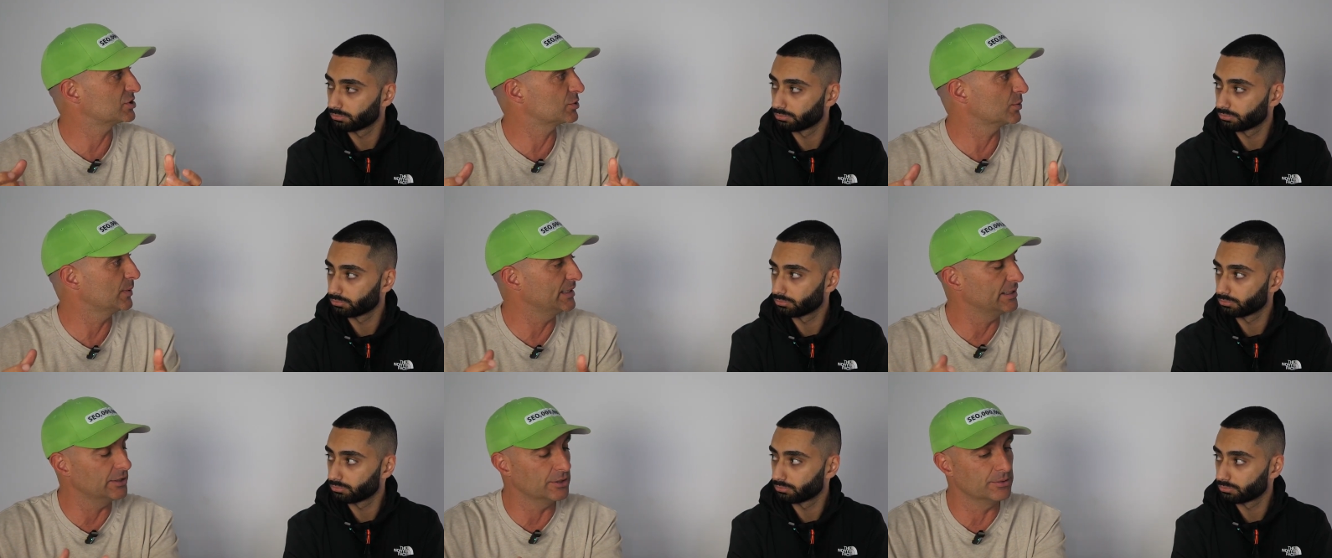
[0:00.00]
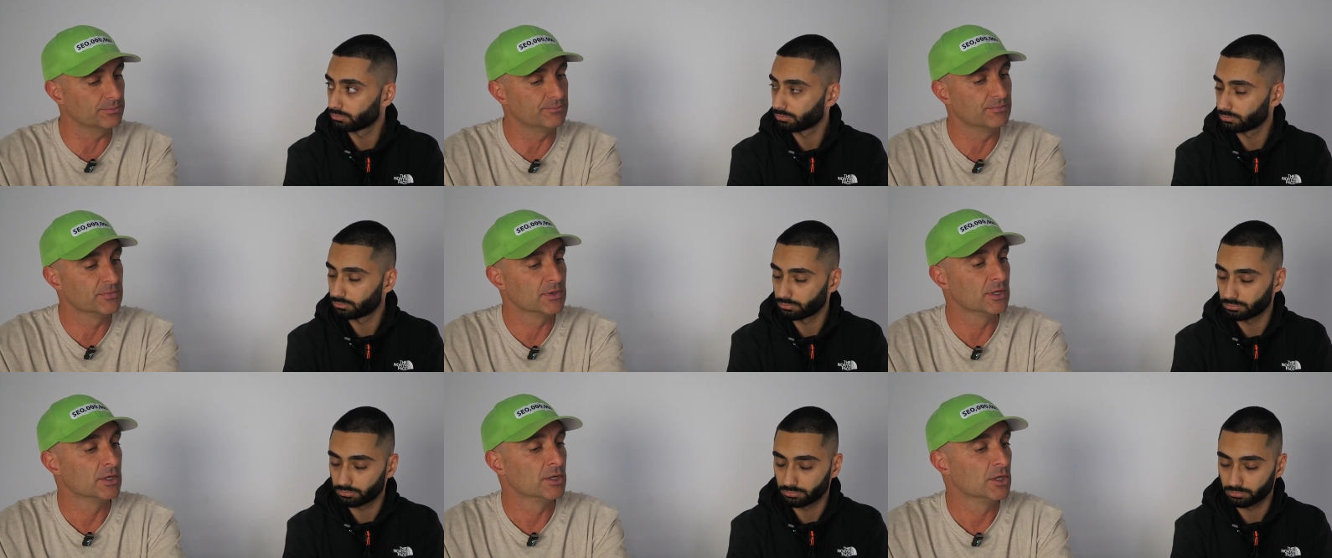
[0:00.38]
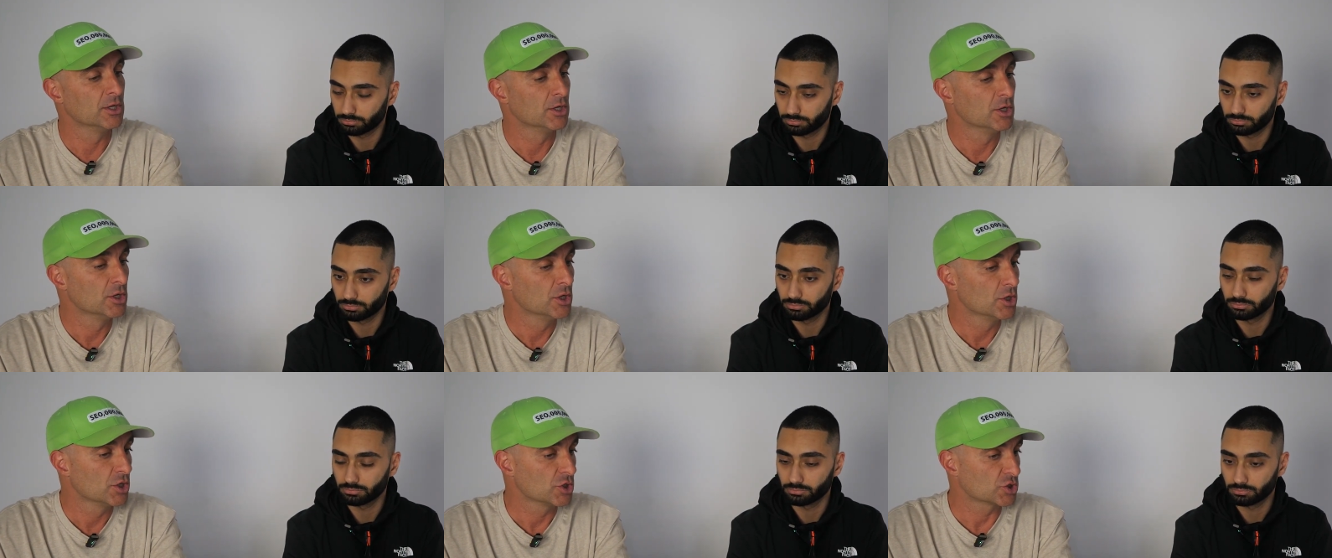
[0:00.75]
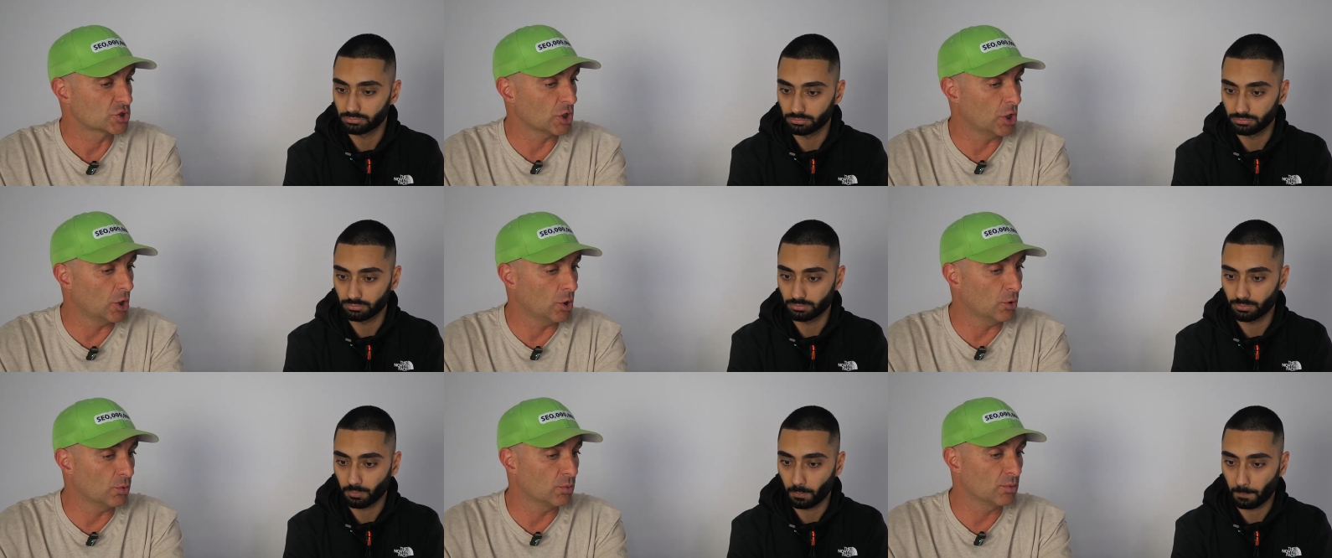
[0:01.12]
Speaker 1: between them.
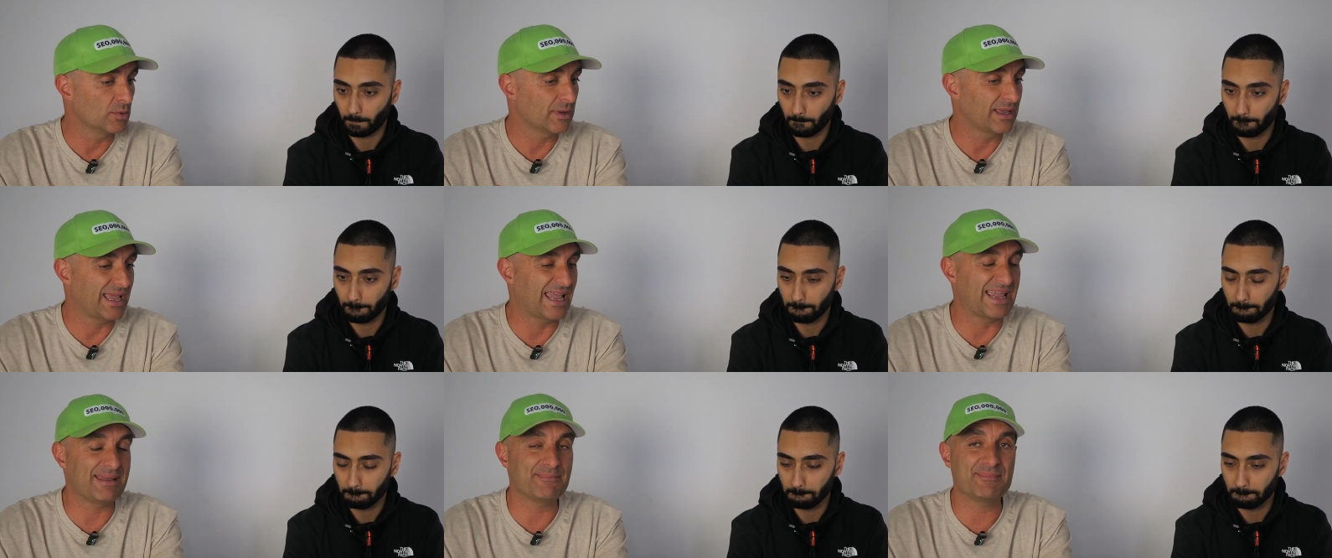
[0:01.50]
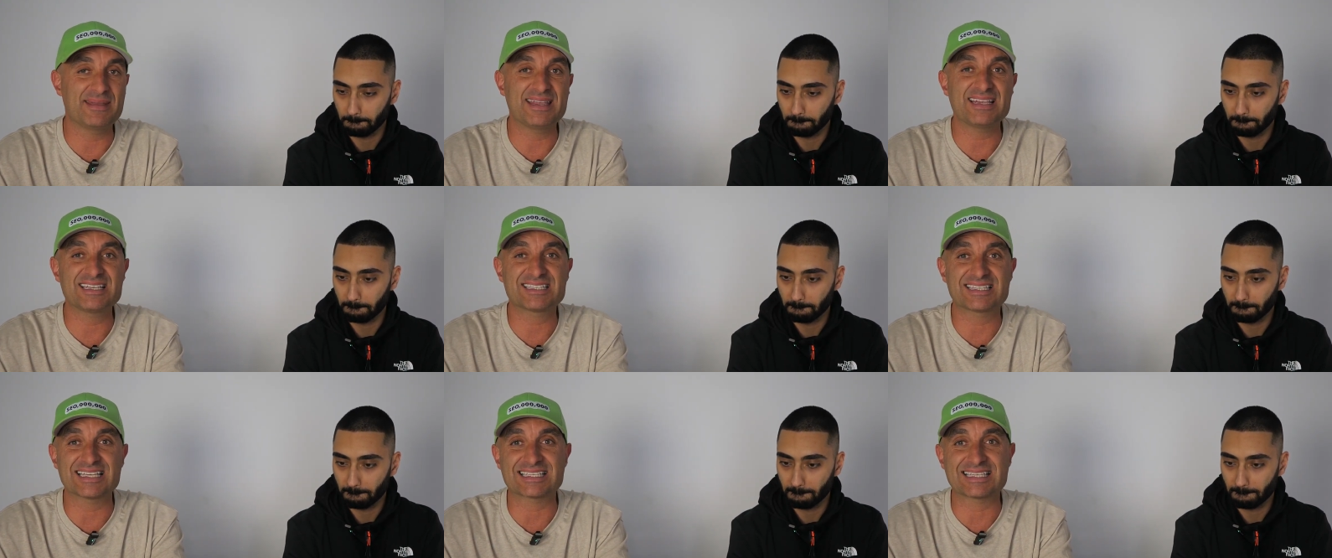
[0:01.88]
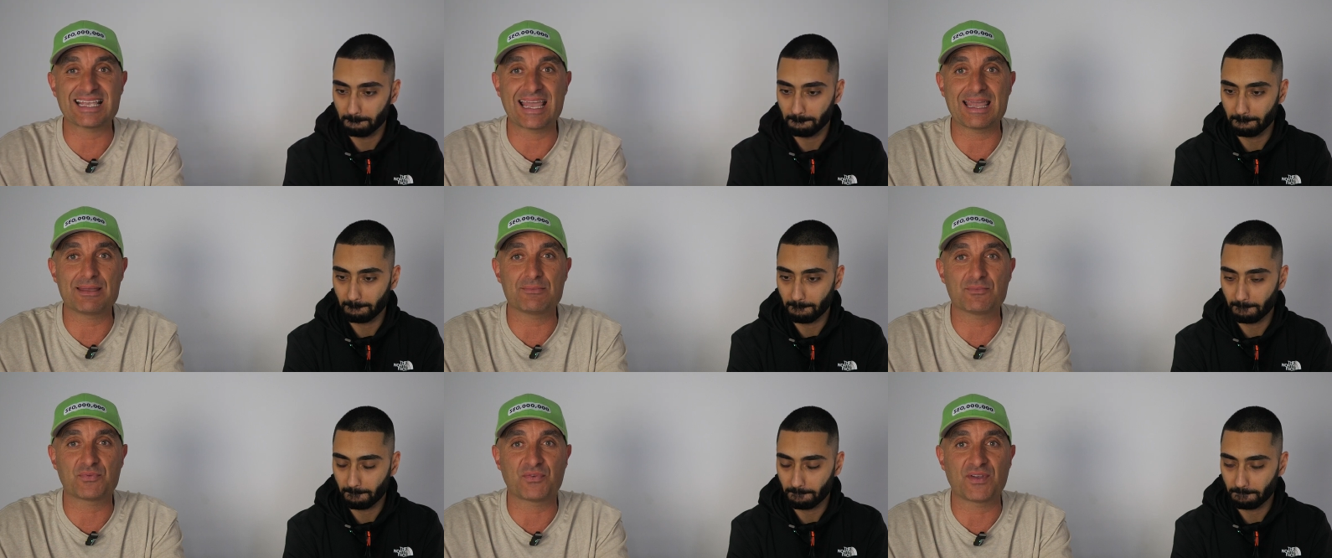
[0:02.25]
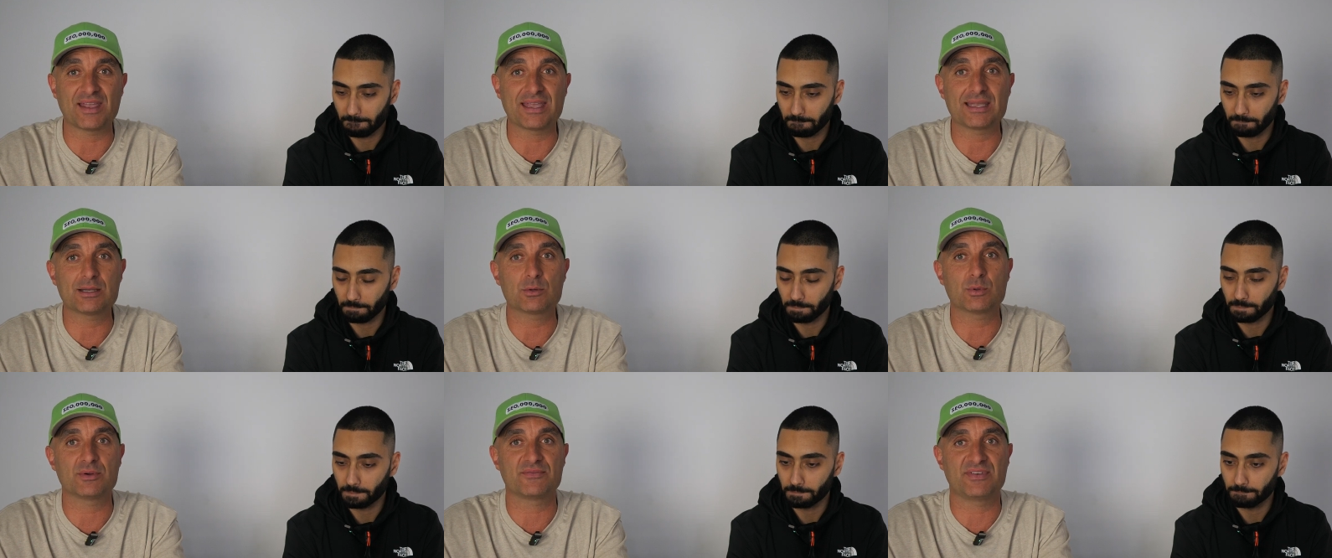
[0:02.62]
So it means the same
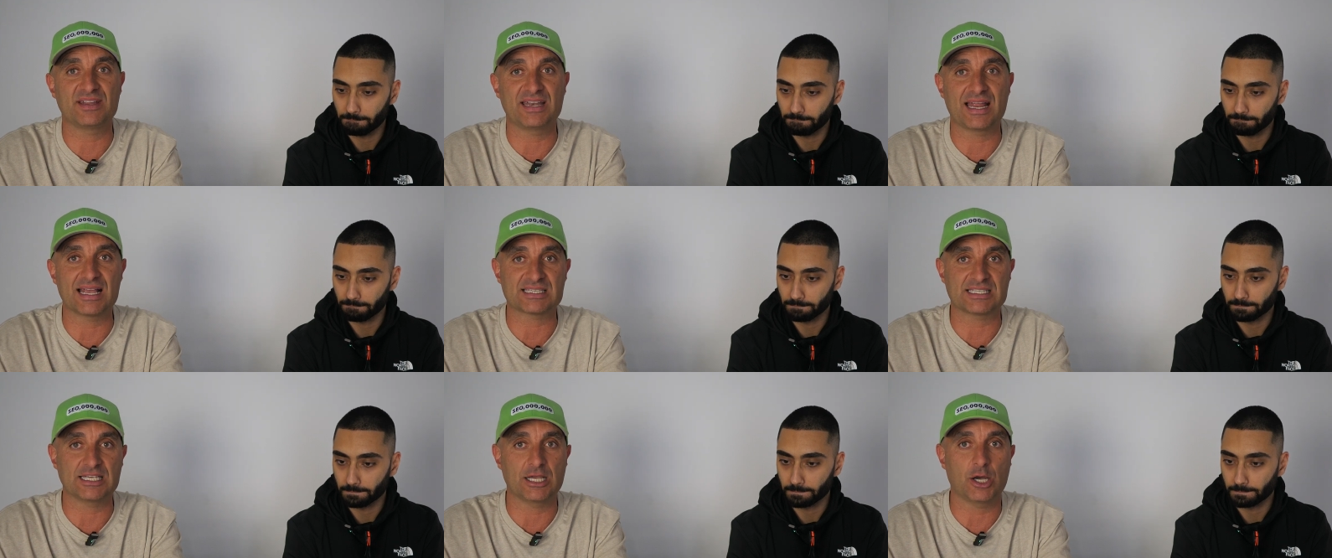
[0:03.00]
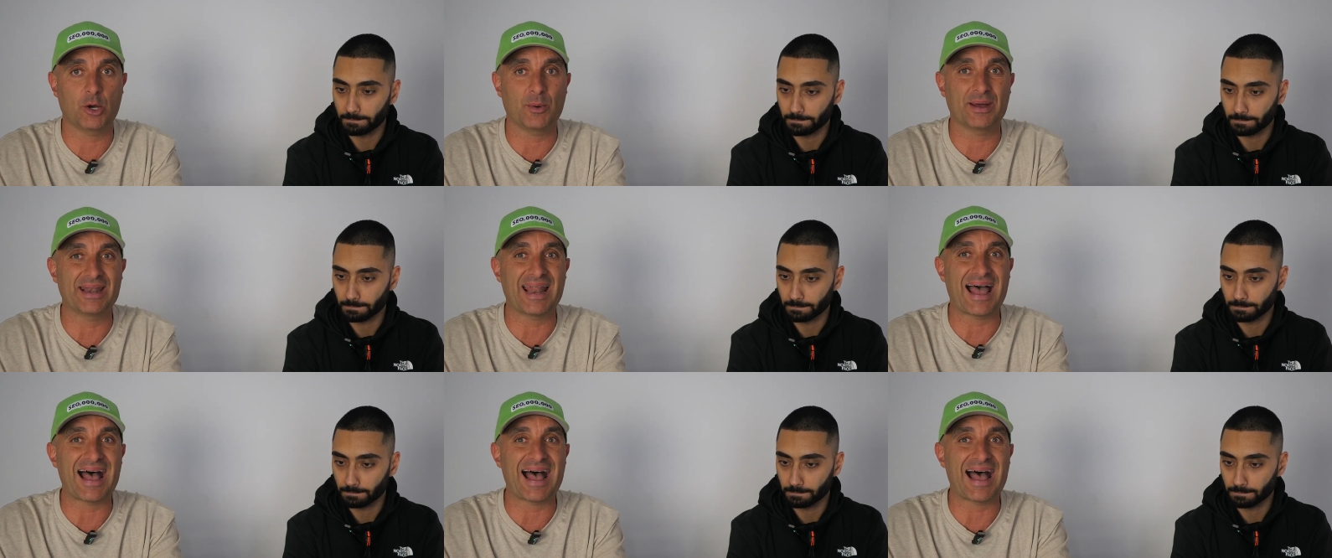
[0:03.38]
thing within SEO.